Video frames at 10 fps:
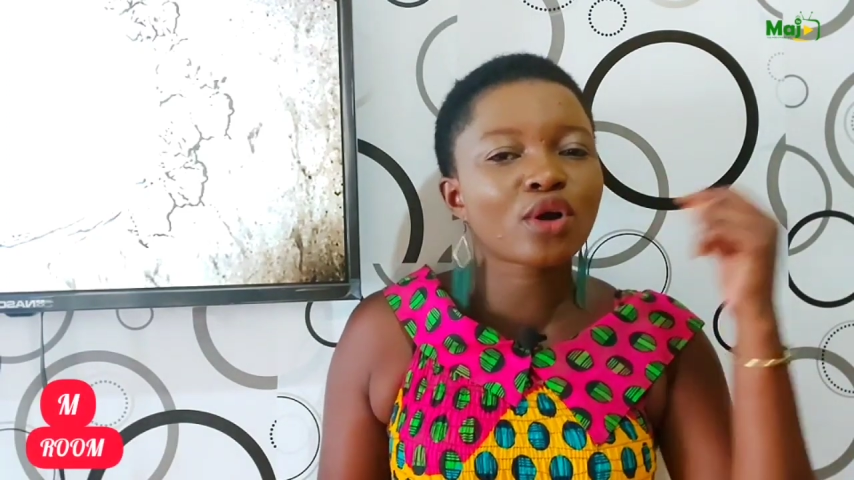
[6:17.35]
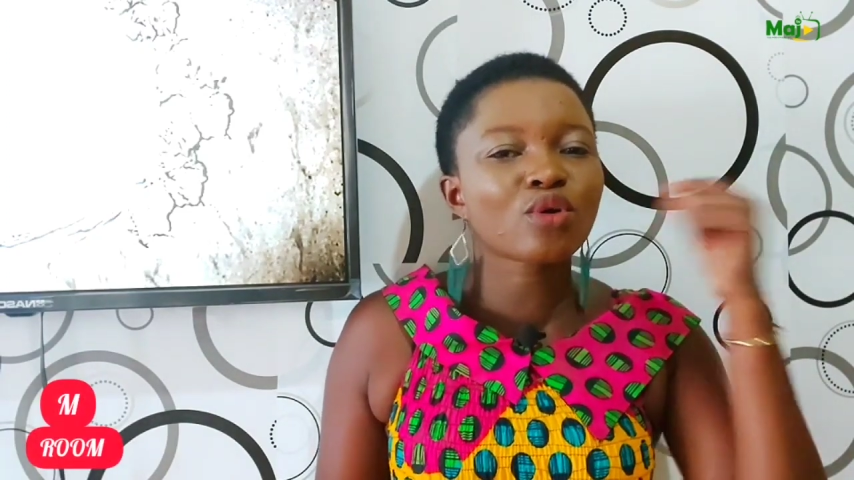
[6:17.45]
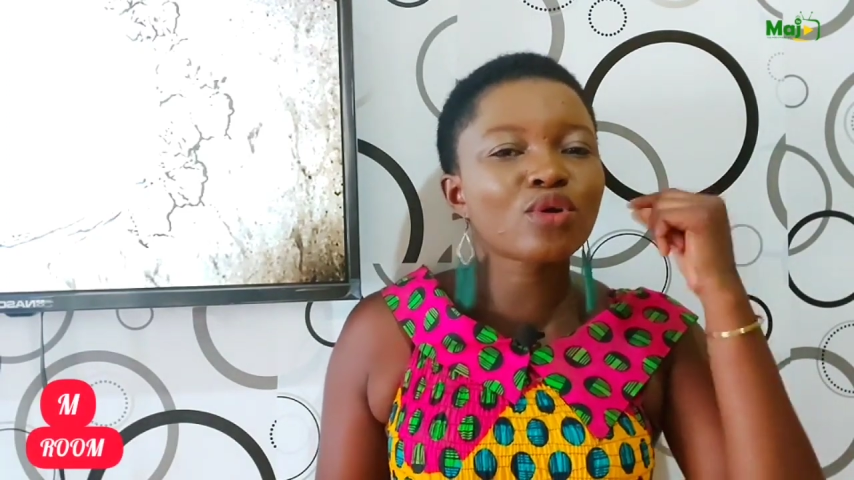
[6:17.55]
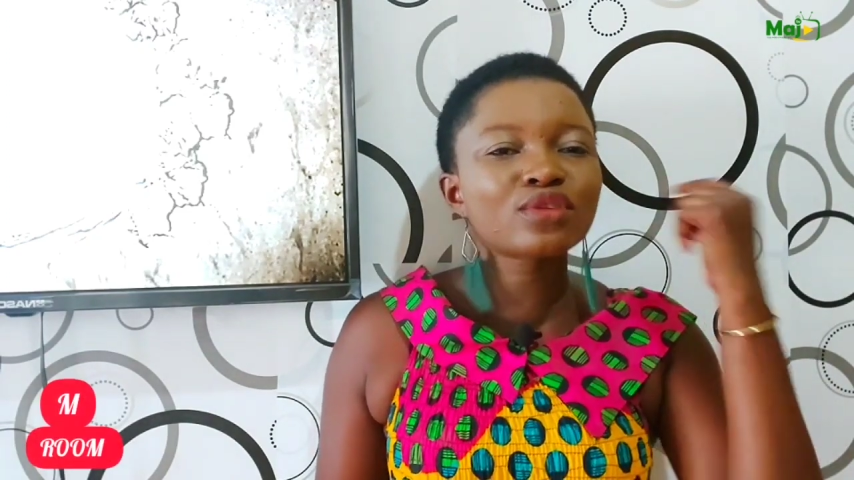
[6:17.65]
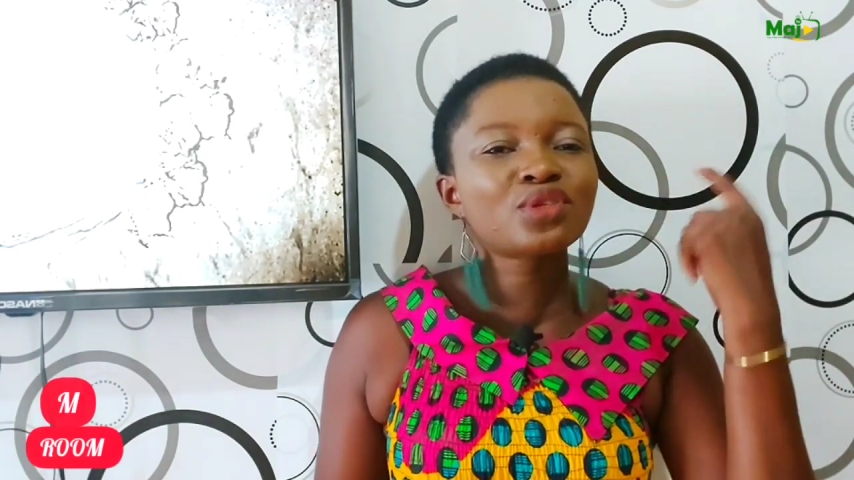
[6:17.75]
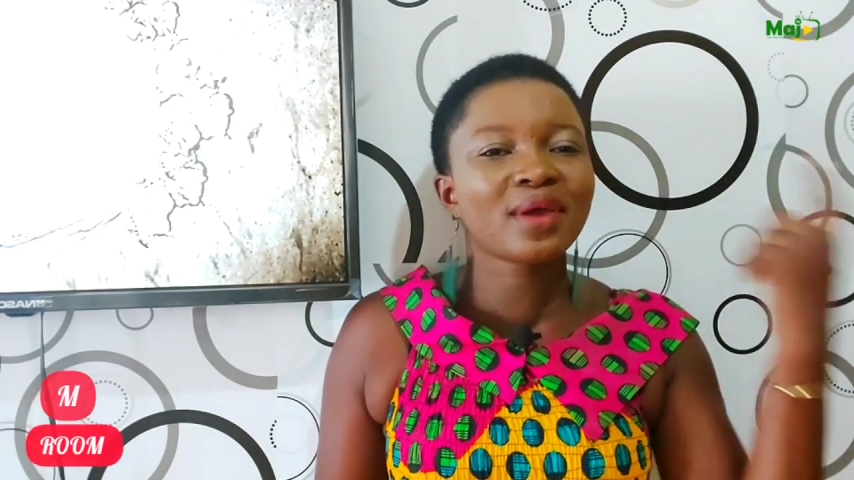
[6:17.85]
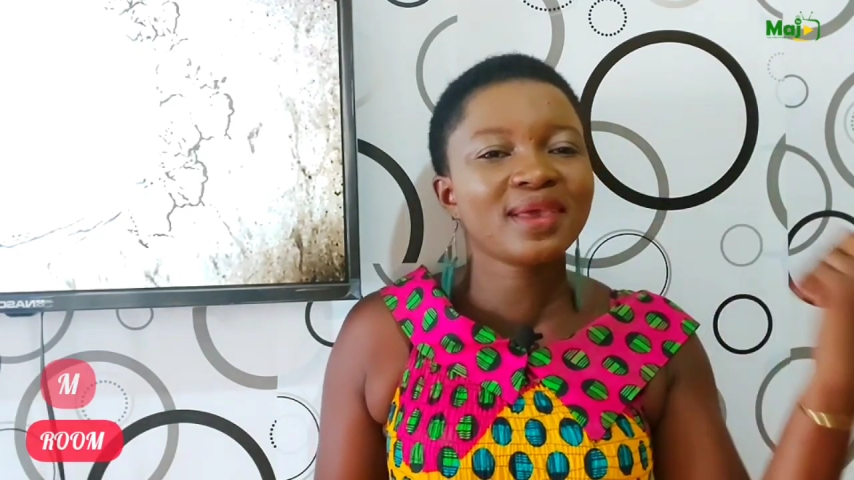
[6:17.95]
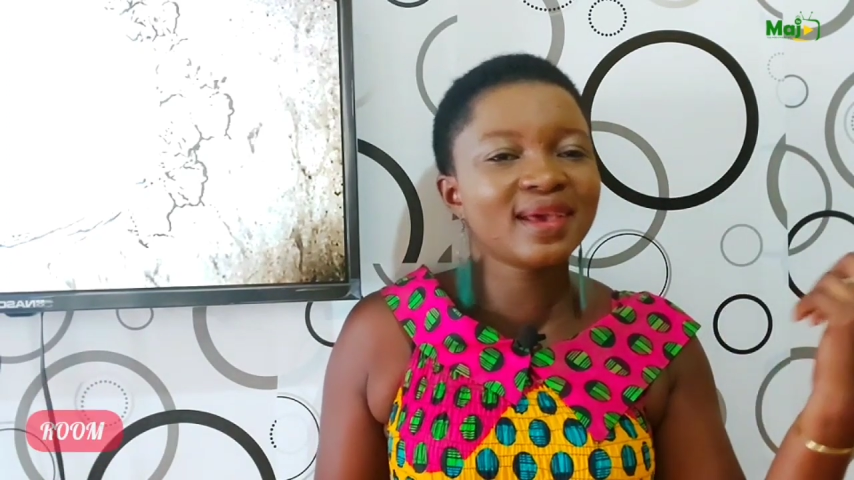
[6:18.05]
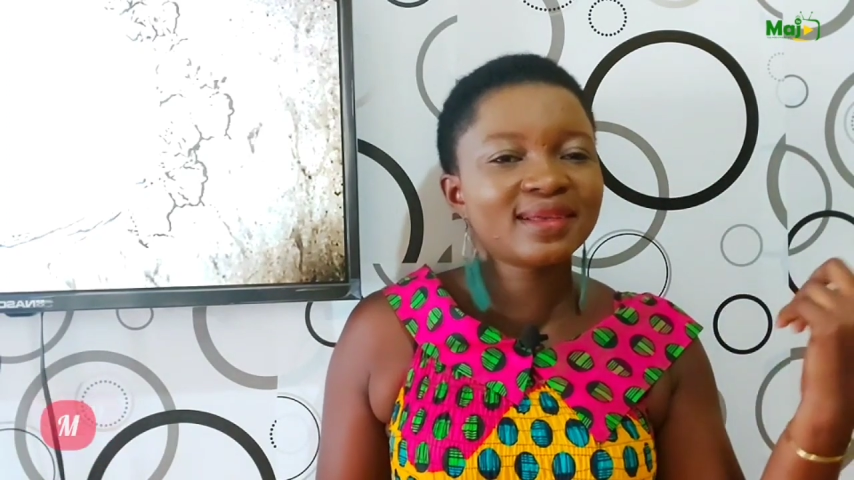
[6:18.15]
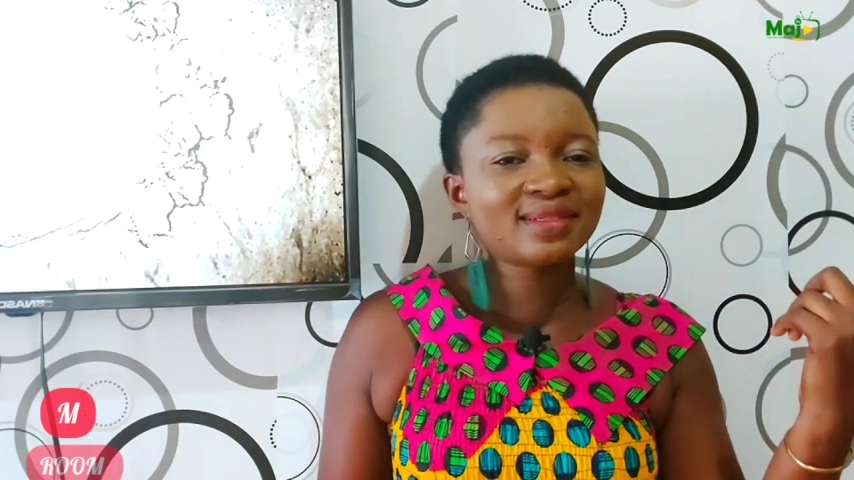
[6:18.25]
close your
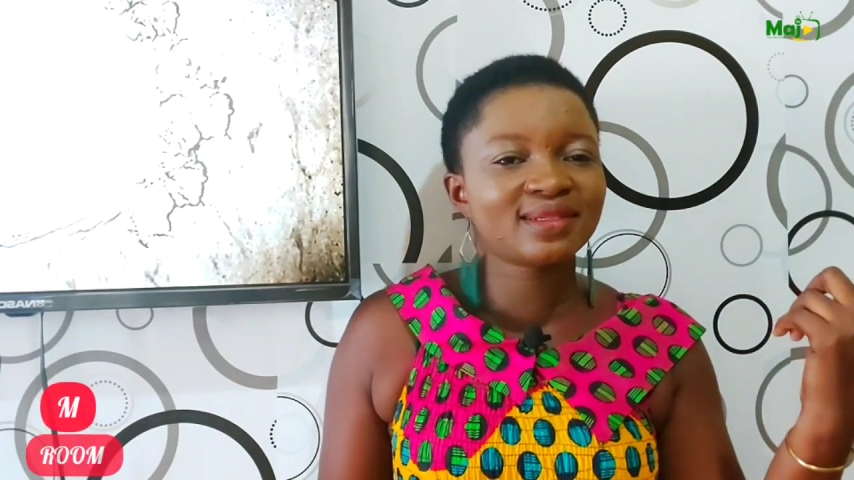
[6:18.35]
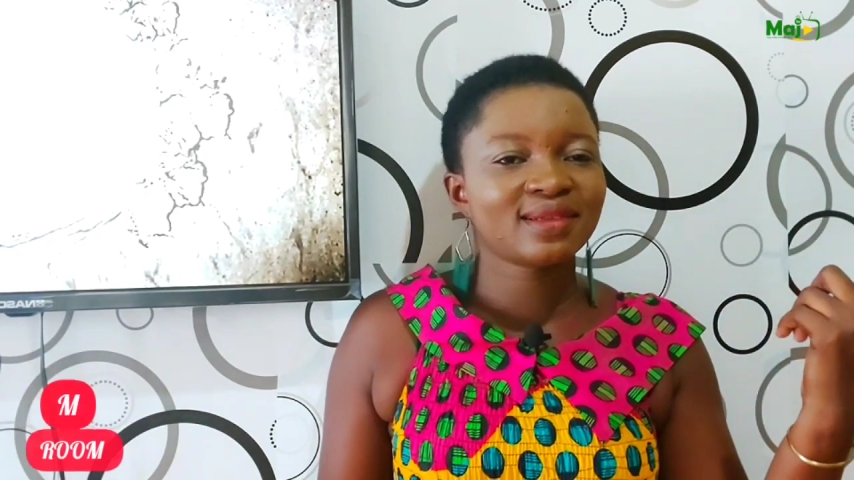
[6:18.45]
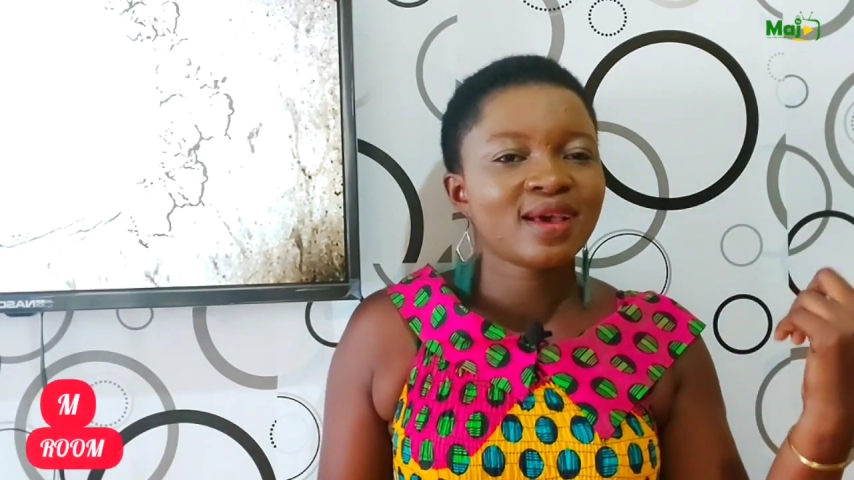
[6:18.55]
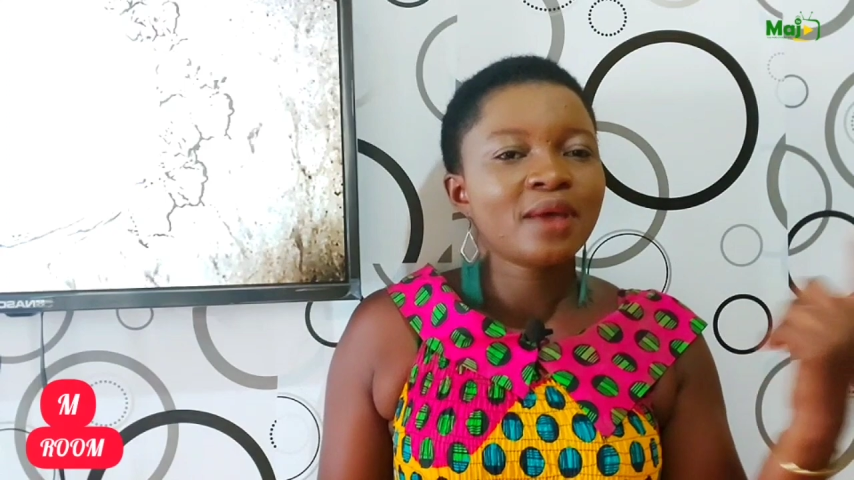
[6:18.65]
ears